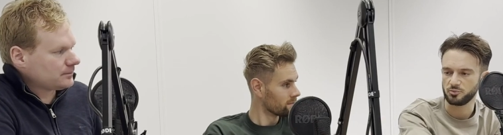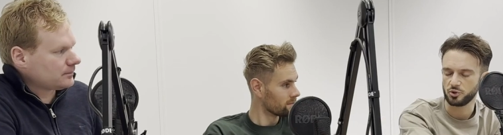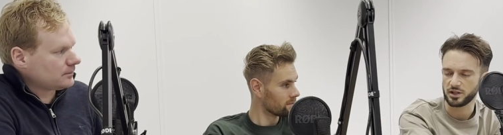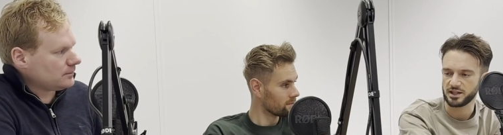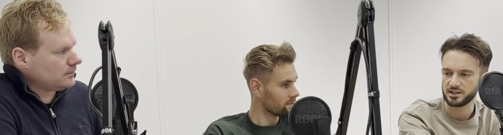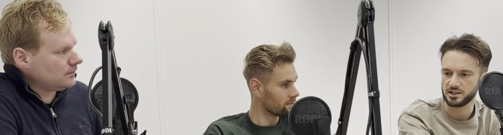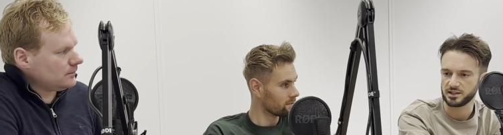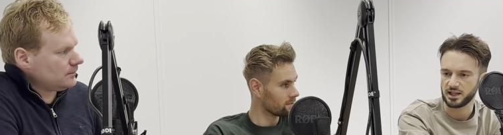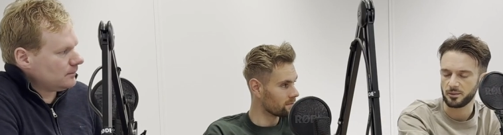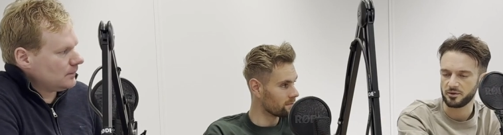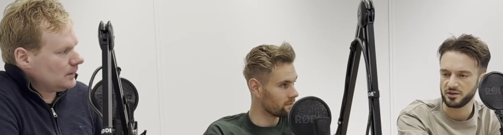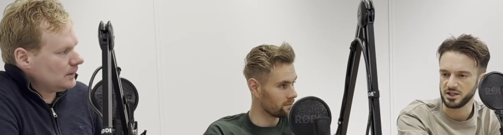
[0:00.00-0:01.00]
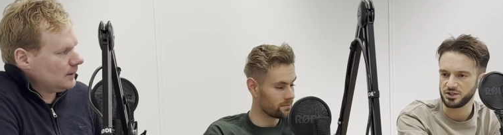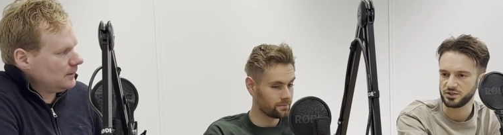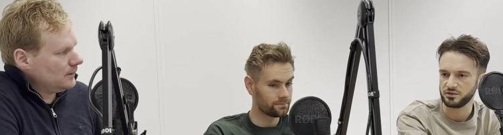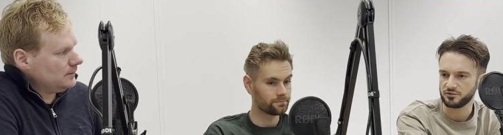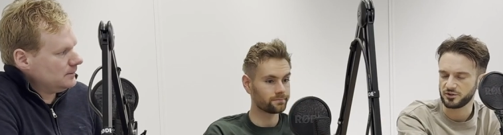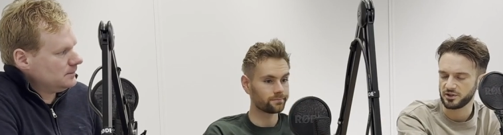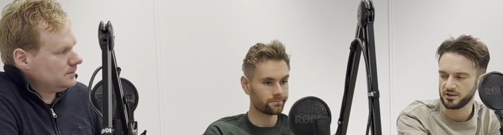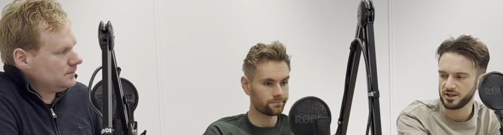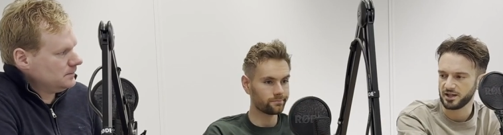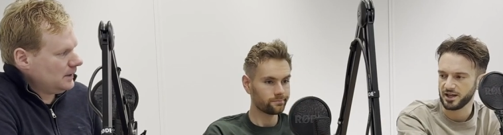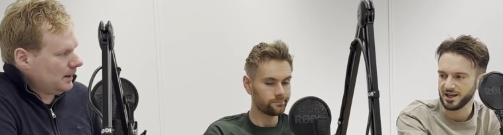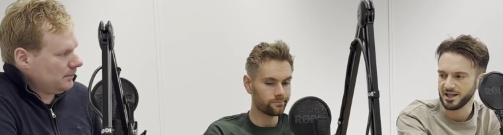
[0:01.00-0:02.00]
Speaker 1: more like a collaboration rather
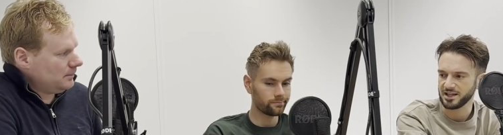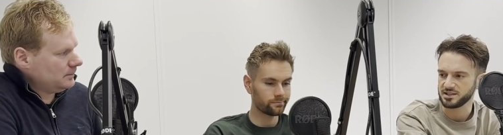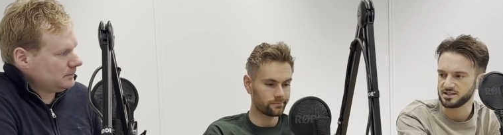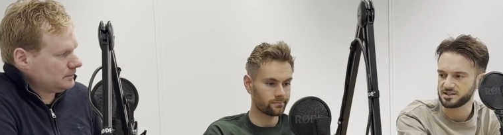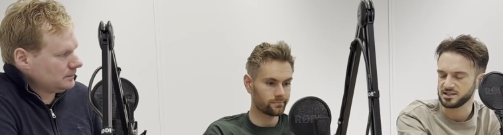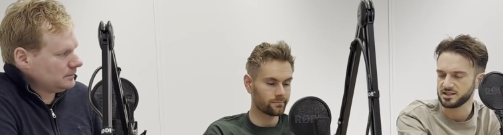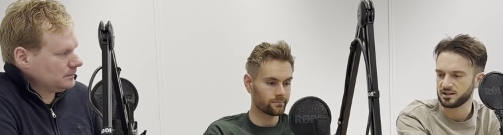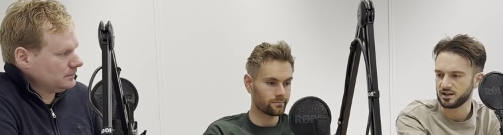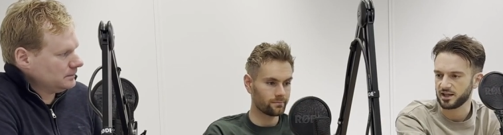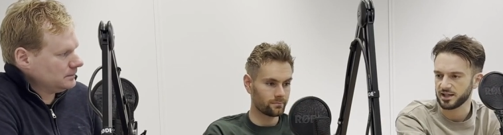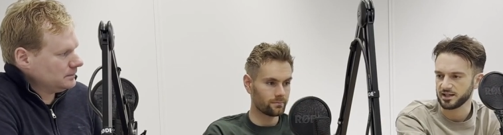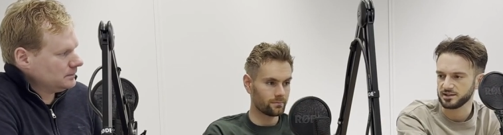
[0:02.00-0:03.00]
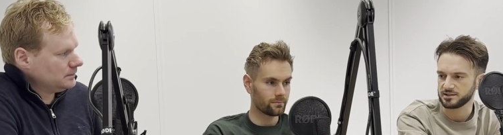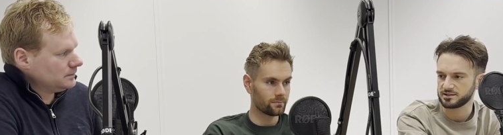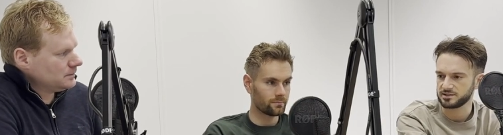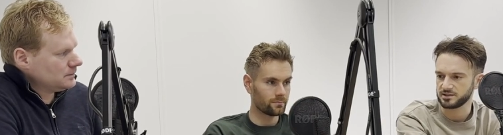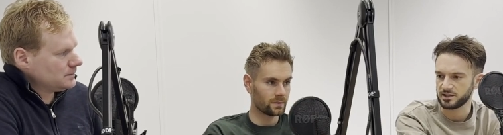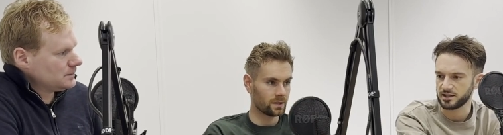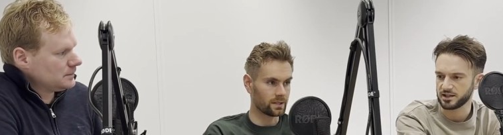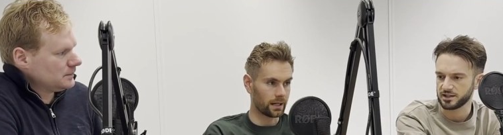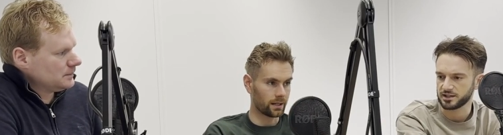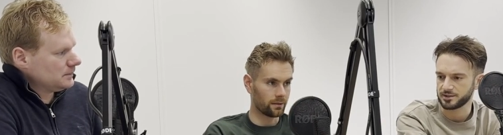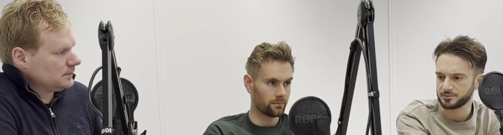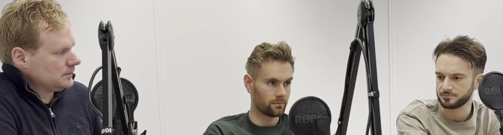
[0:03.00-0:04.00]
than an yeah. agency client um,
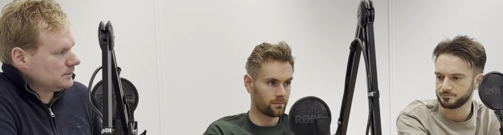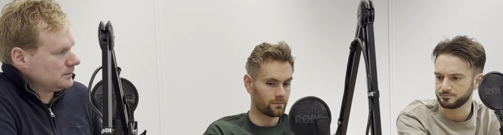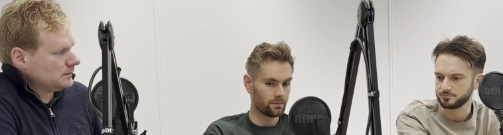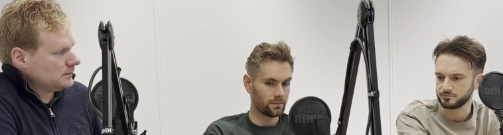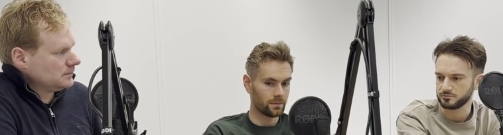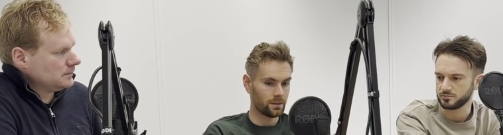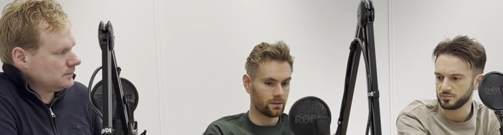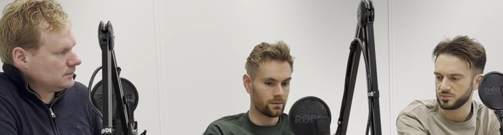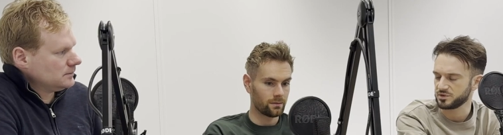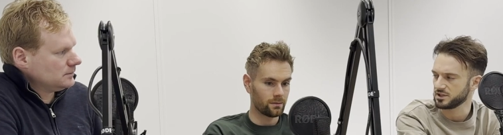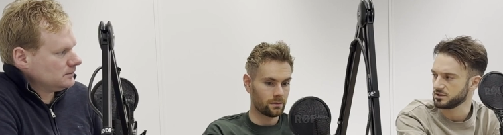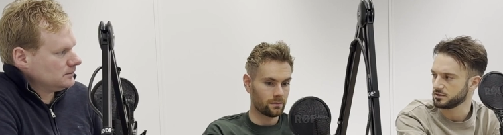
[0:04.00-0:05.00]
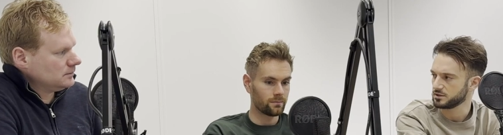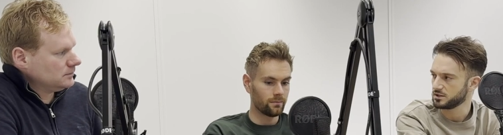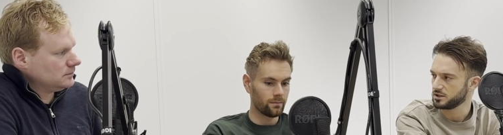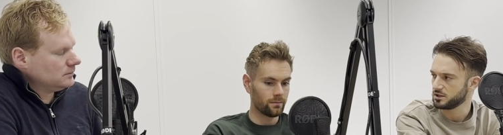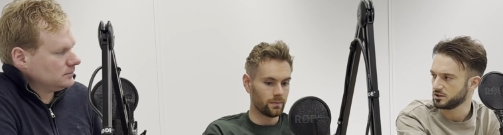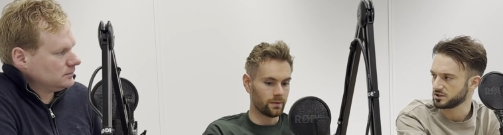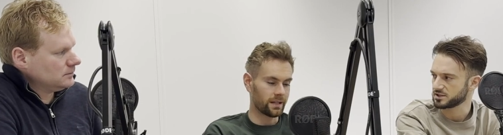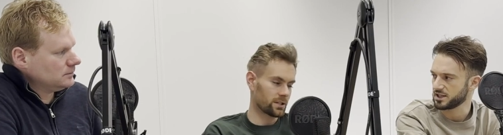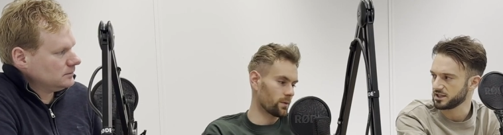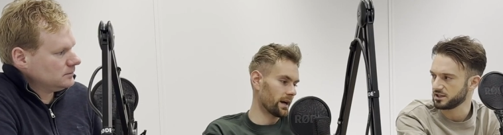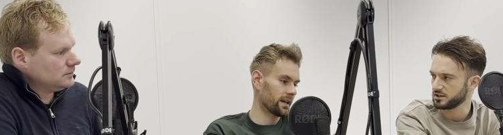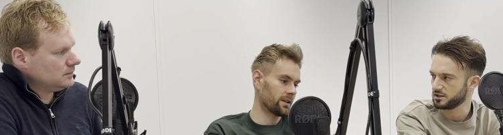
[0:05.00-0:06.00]
exactly. deal. Because that's
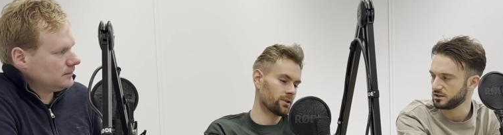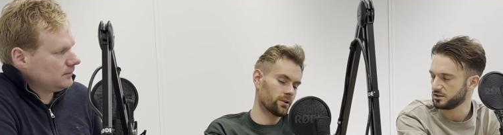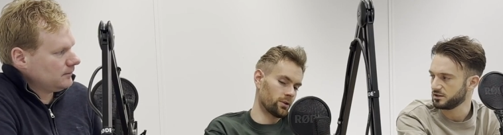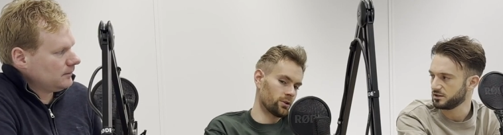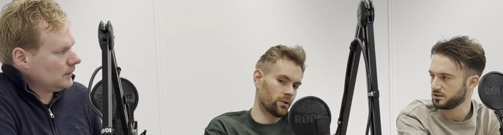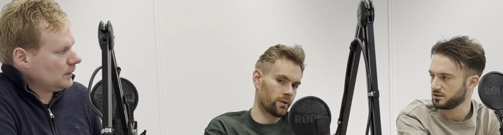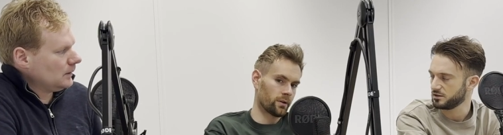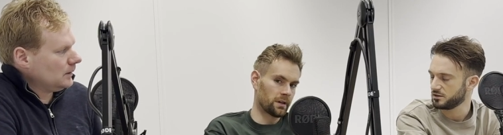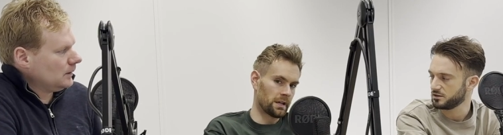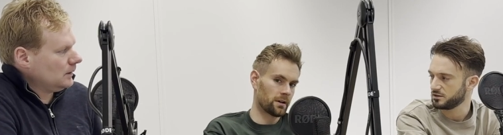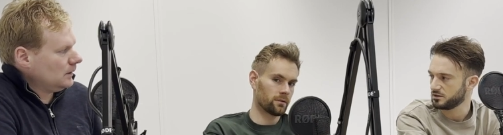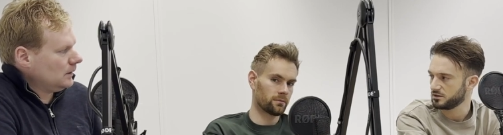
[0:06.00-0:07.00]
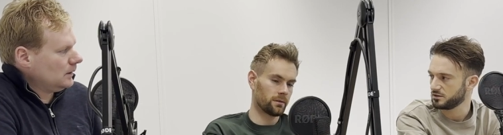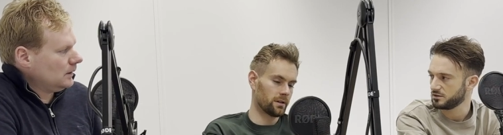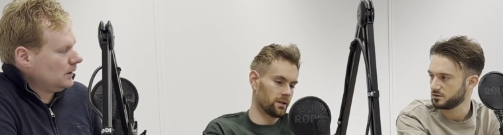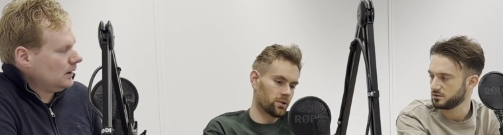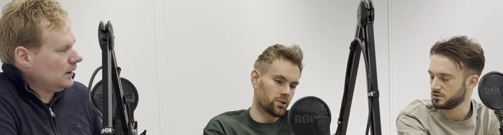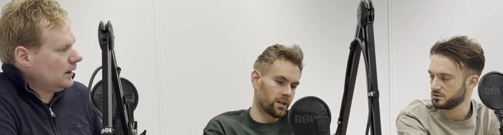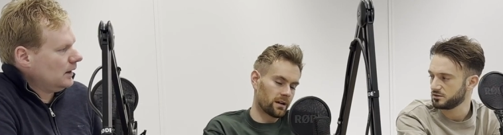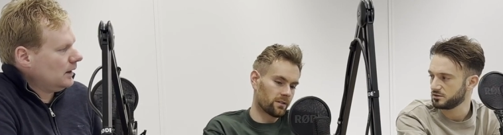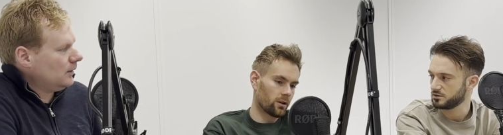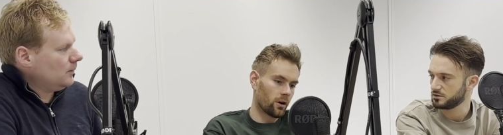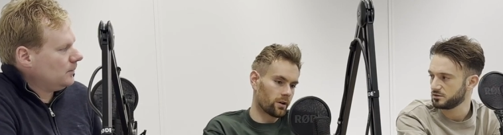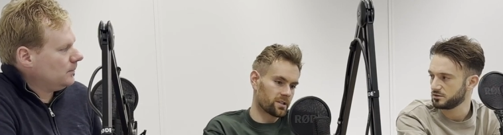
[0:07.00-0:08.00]
like, why
Speaker 2: you, you you know you should never
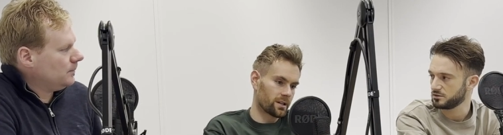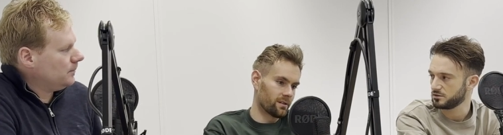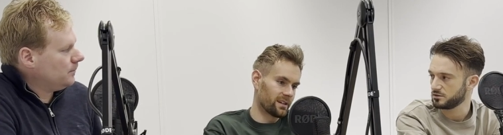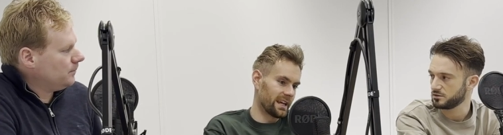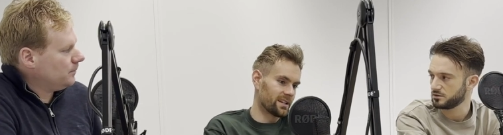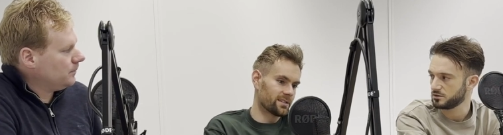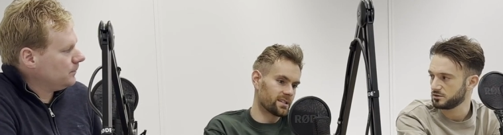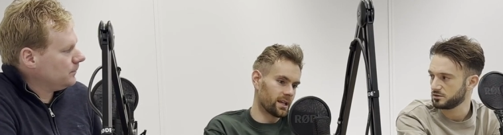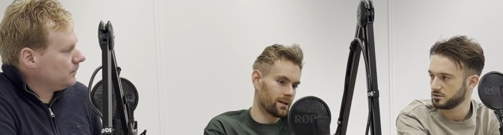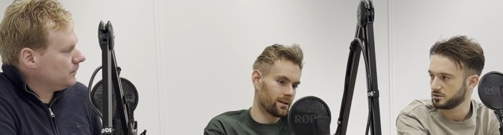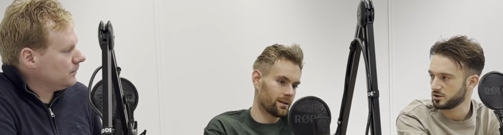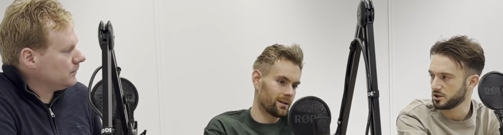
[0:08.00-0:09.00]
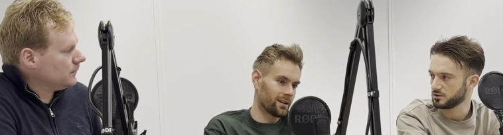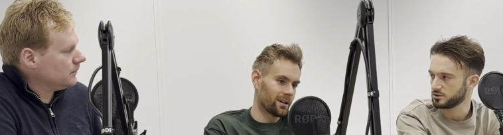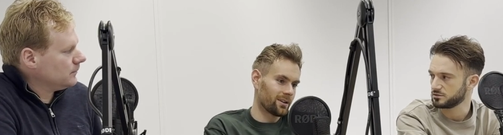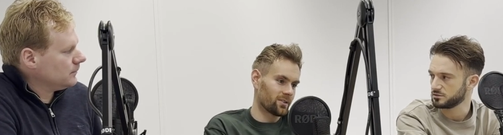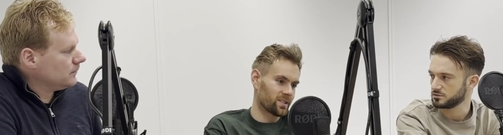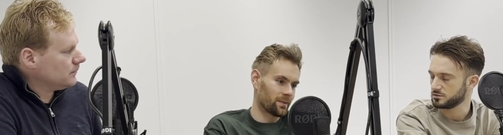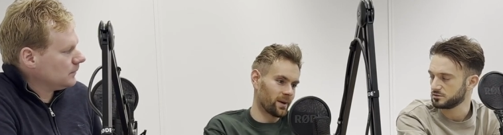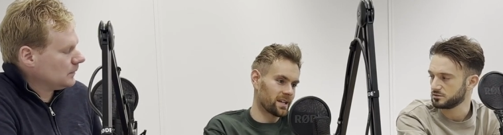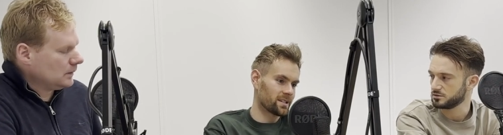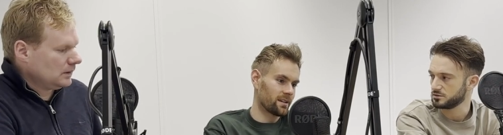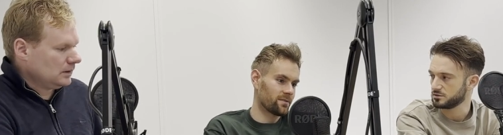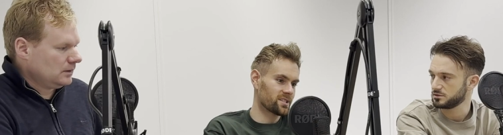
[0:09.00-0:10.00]
call yourself an agency. No. Because like
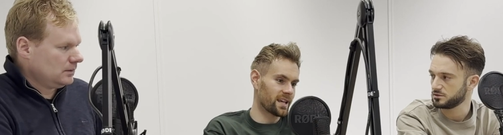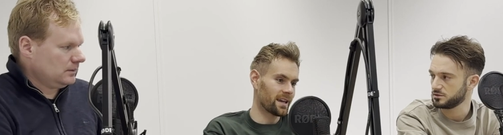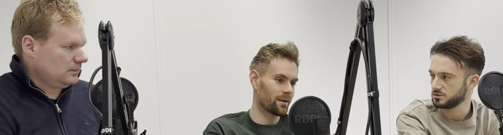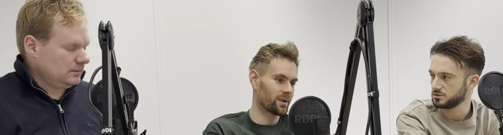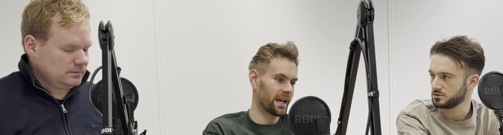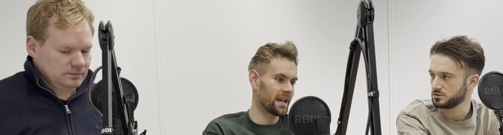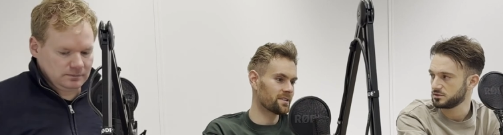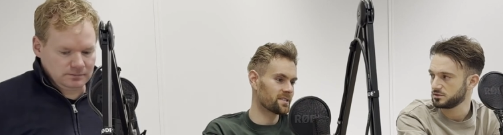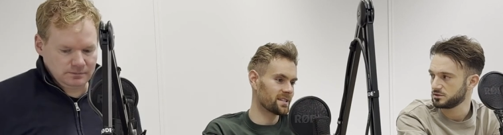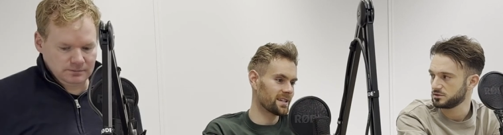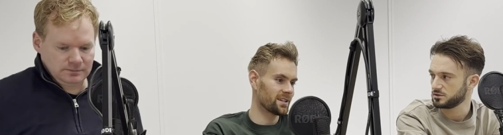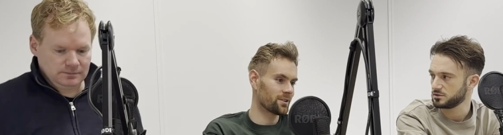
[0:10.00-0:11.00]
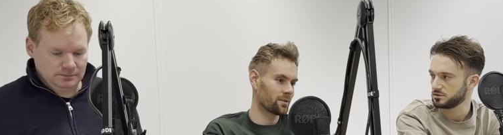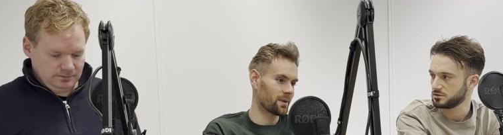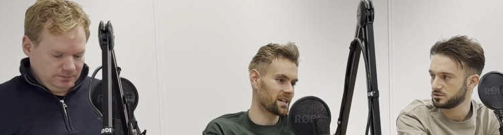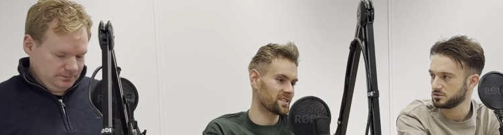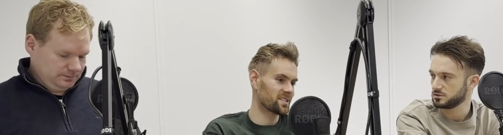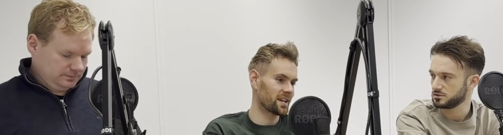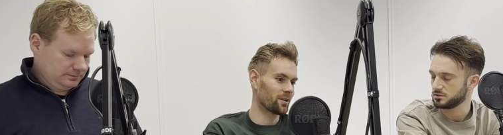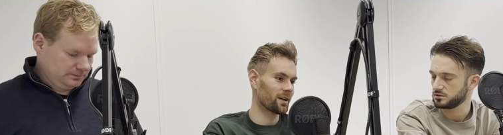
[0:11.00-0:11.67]
basically, if you say I'm an agency, you're basically saying, oh